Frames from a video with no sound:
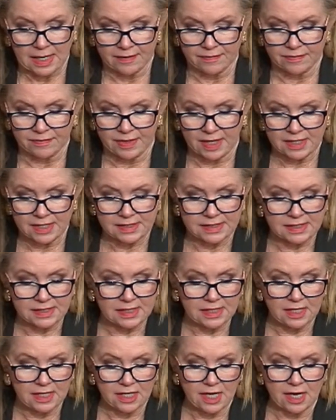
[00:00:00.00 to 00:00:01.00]
This
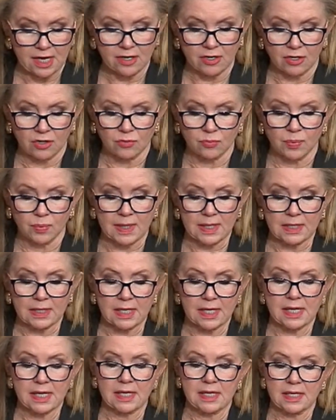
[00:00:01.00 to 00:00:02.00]
year
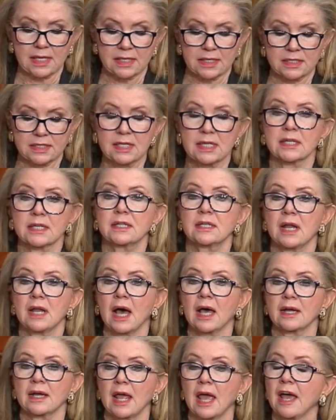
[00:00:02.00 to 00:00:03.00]
really did
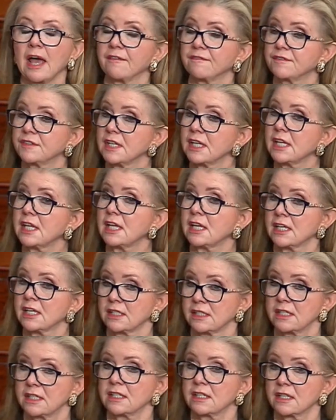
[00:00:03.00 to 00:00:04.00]
not have to
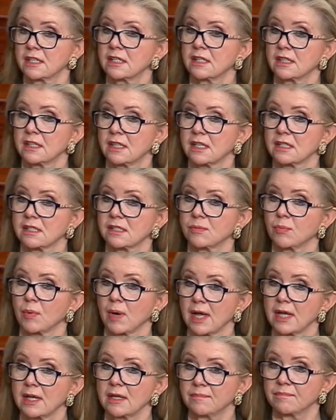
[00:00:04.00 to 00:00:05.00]
end this
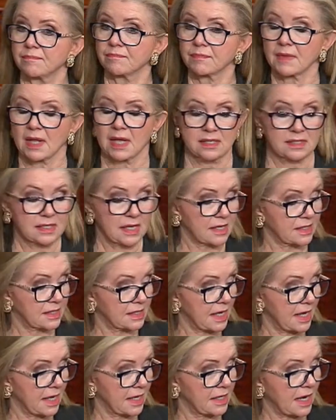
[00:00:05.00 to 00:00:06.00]
way. As I
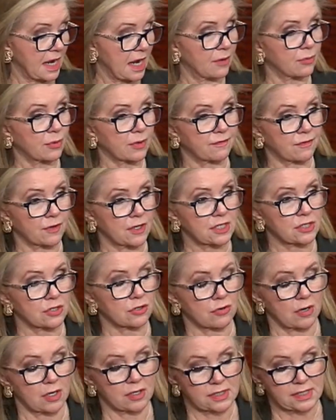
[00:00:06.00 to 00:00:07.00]
said, our friends
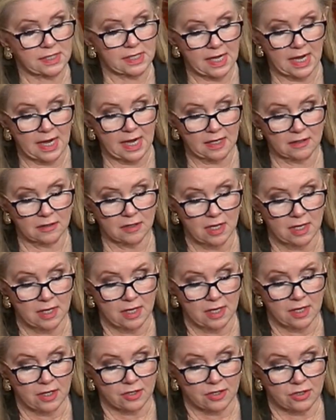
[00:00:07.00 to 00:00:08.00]
across the aisle
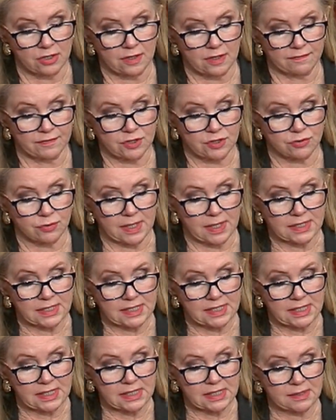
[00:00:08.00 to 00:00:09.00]
could have
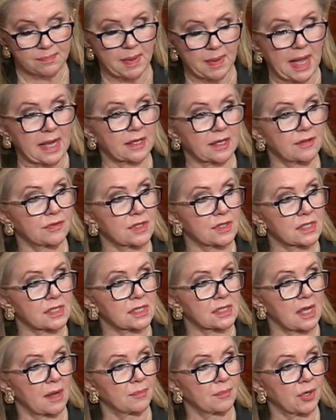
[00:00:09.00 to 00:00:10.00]
addressed this back in the
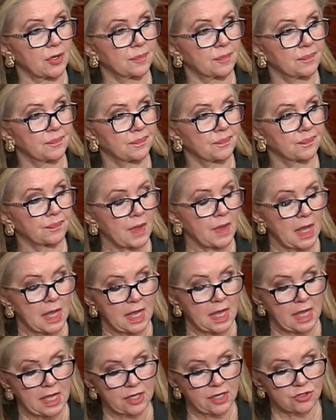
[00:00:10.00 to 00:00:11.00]
summer.
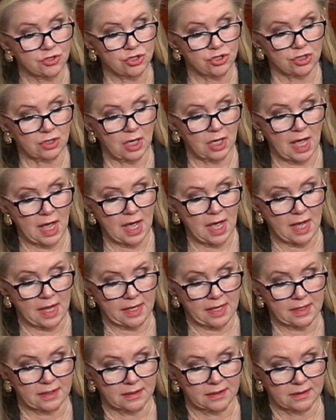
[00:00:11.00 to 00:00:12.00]
In
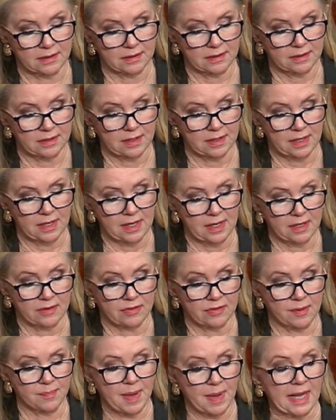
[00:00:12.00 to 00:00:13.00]
July,
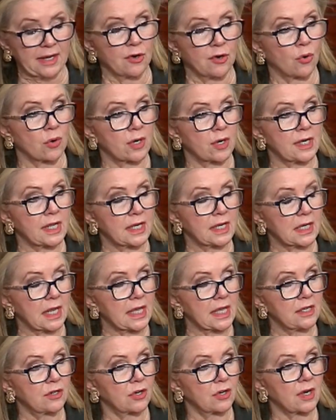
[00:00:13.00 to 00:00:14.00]
the minority
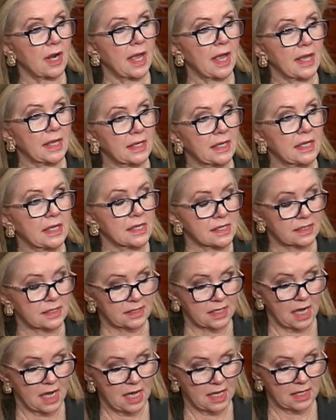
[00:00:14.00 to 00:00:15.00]
leader and his
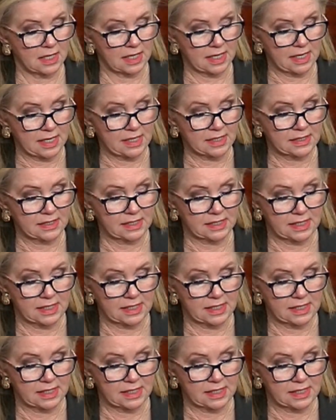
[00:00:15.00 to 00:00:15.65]
colleagues